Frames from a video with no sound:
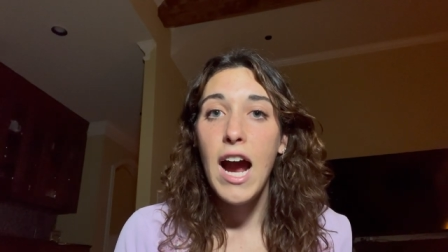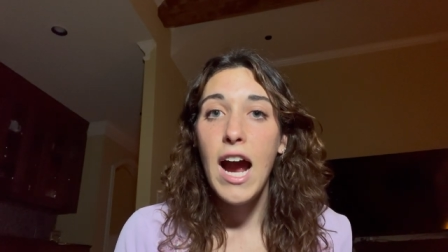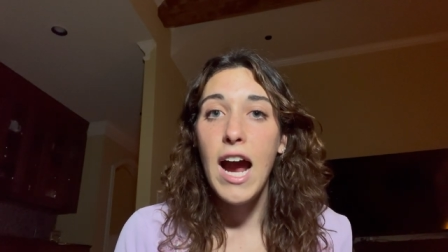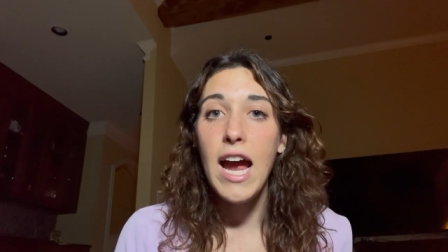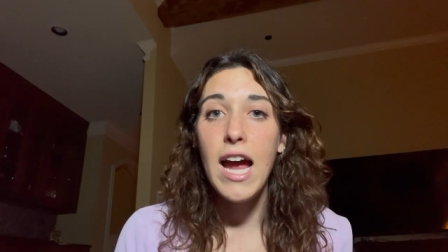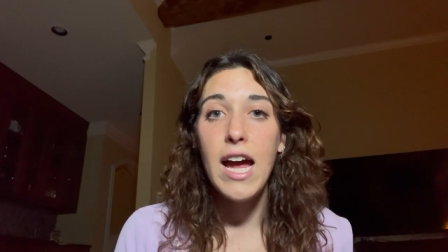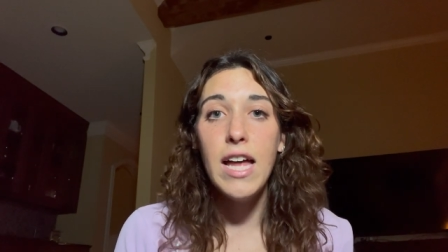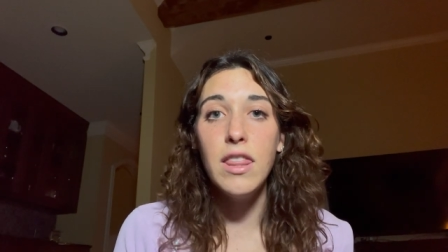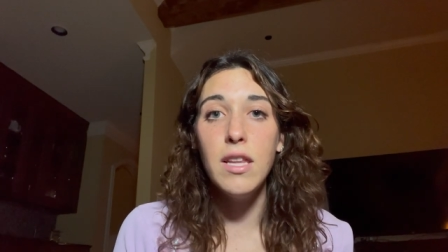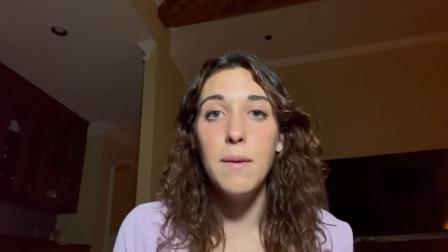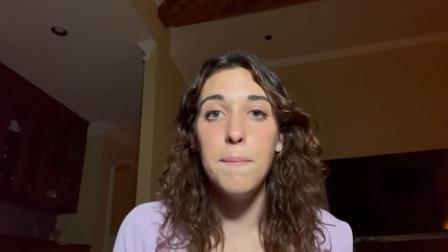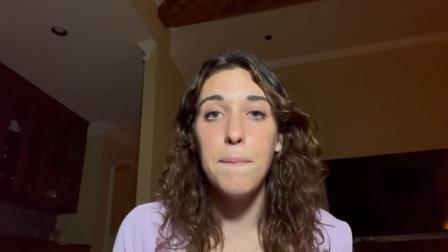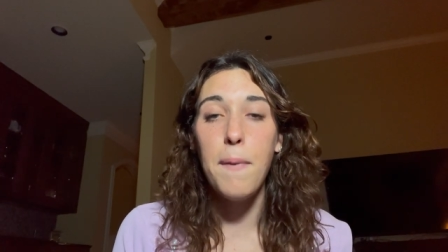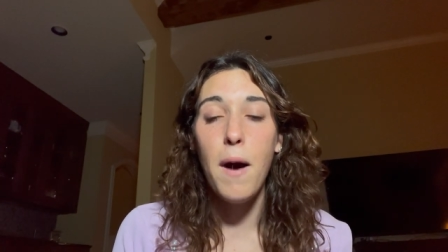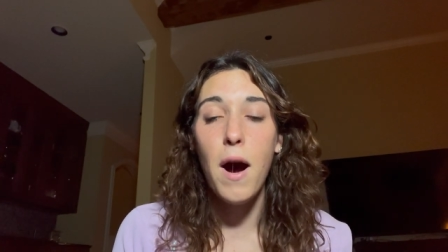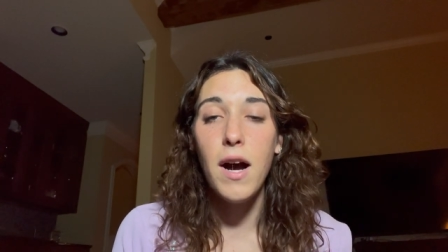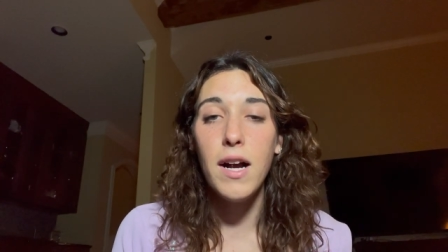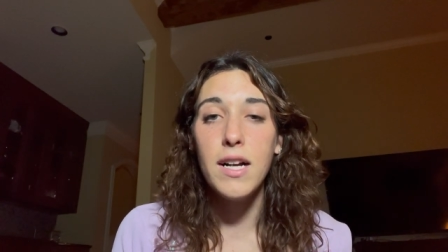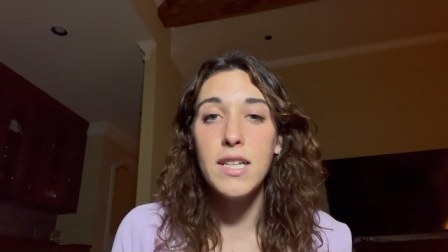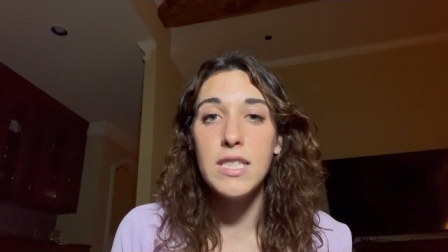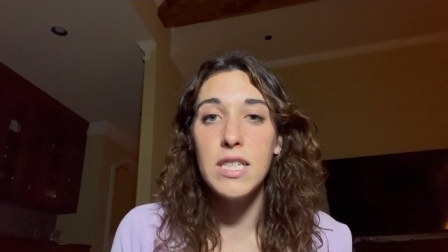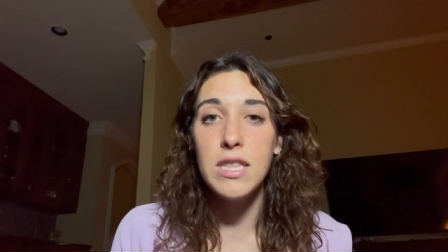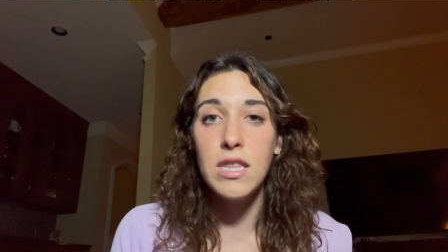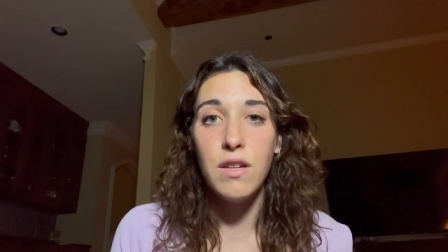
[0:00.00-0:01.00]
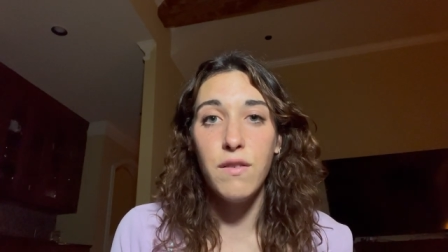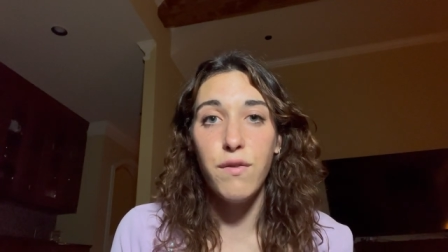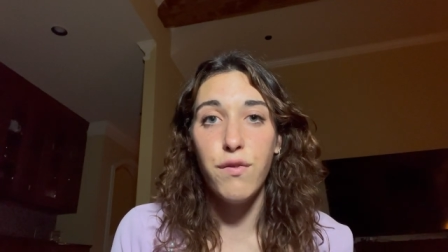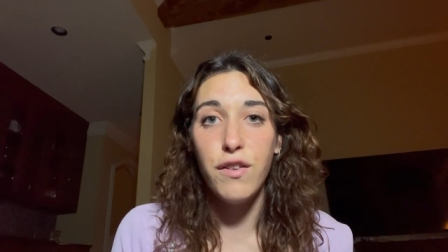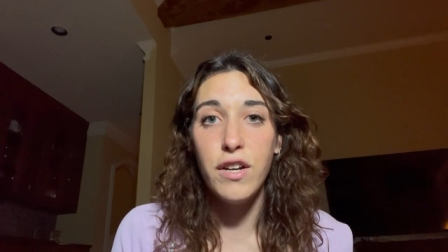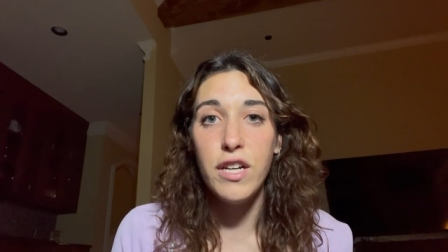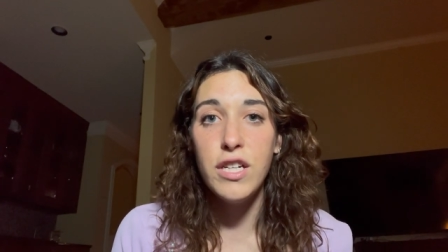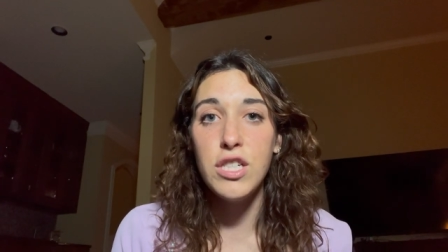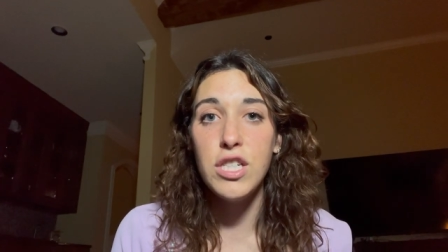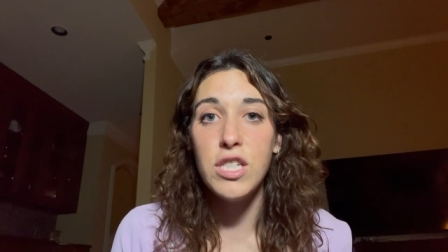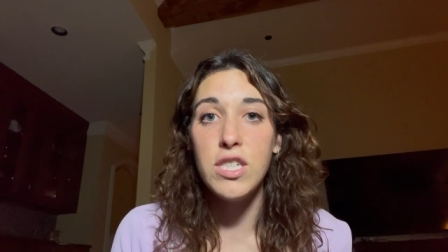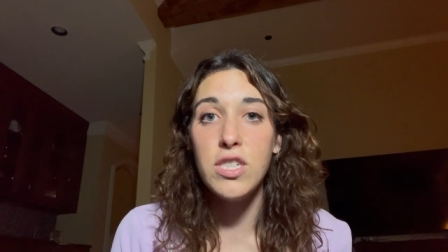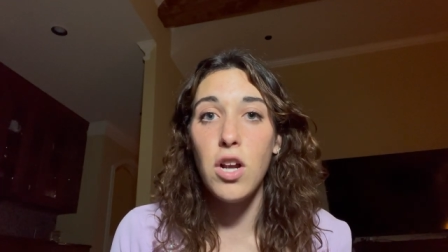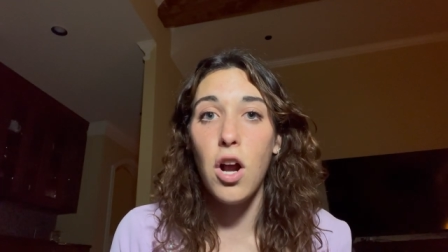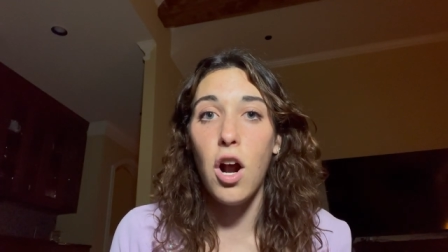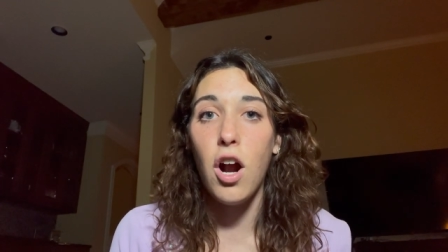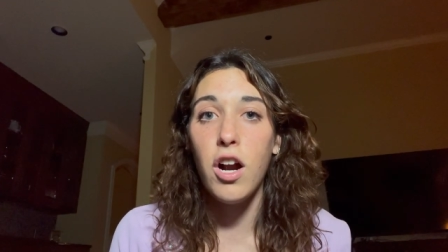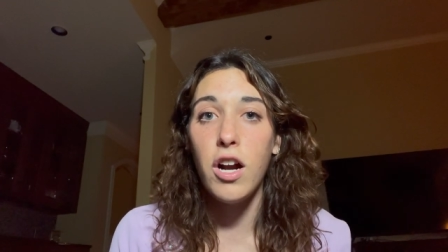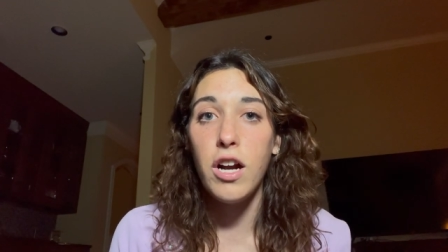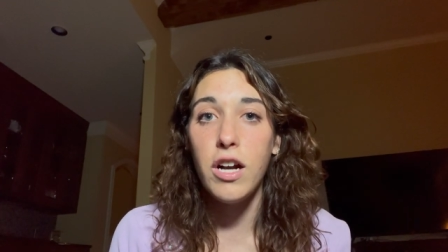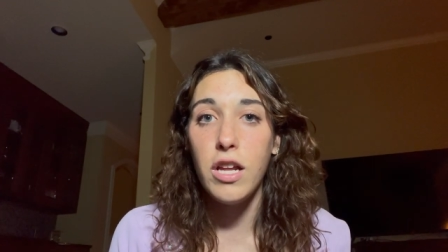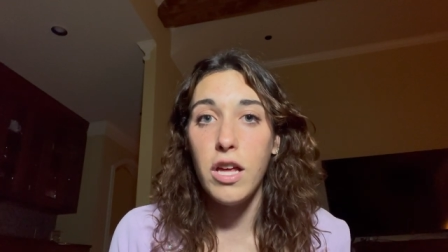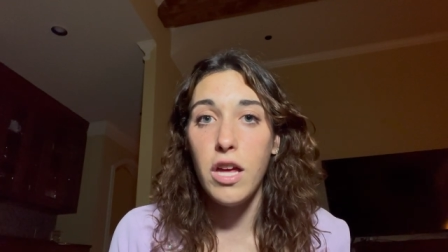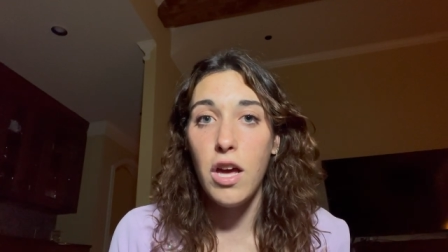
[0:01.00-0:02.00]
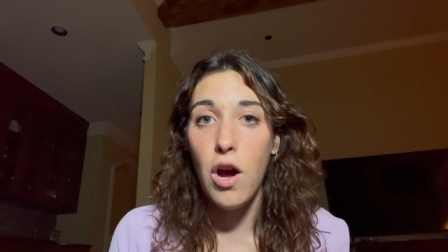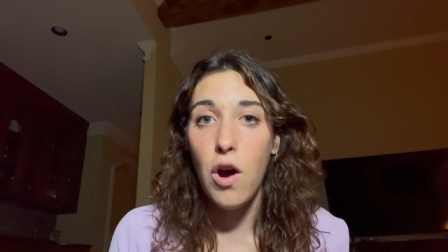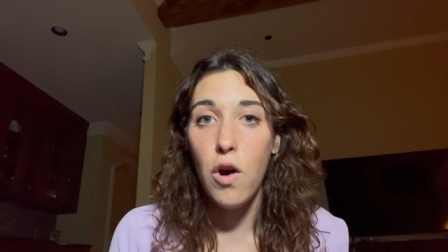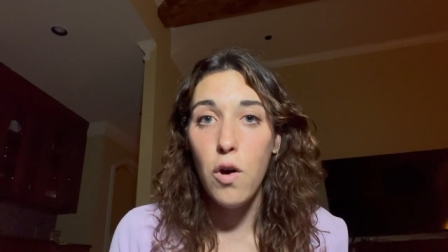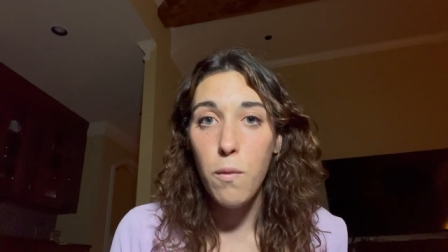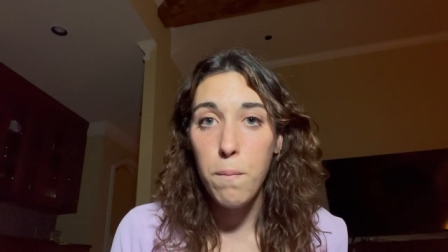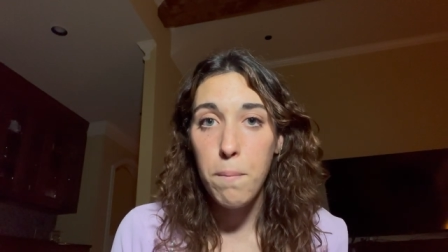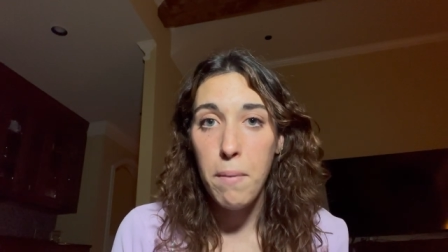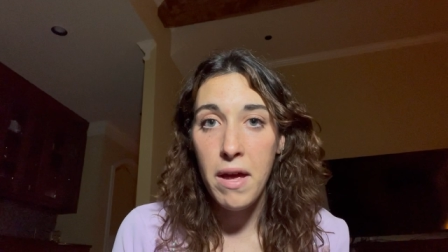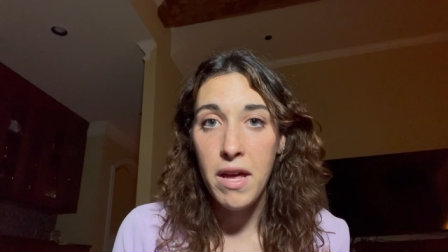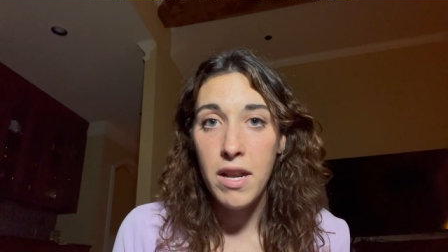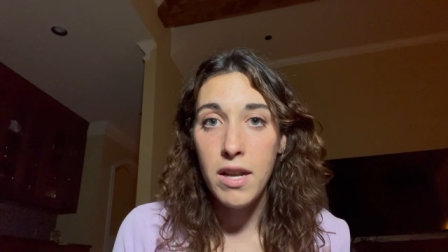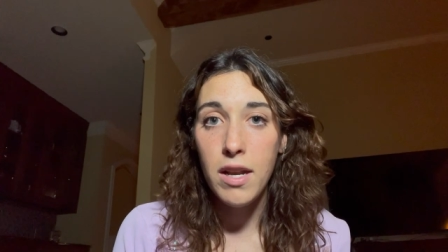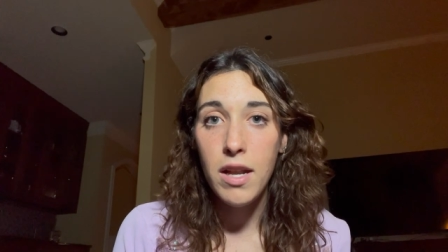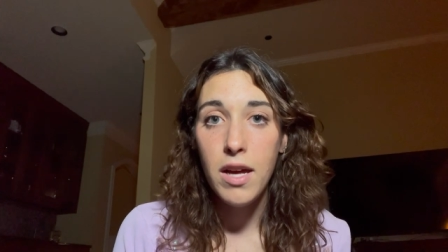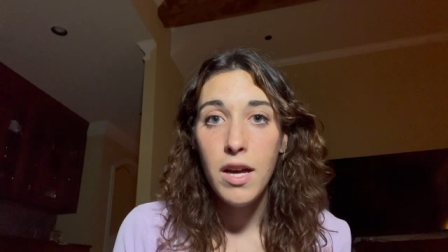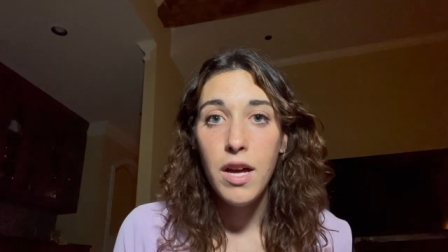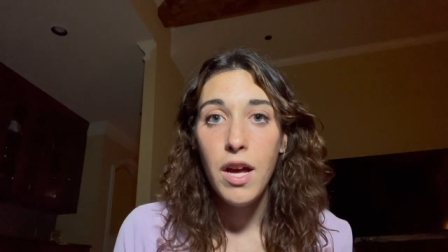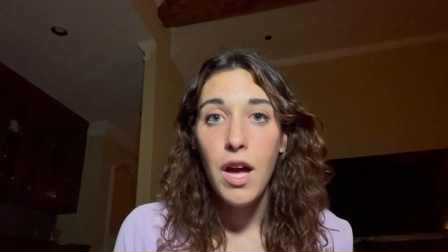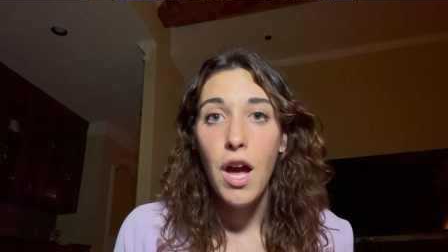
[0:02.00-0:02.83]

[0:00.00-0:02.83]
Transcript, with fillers: and the box in the fridge is already open,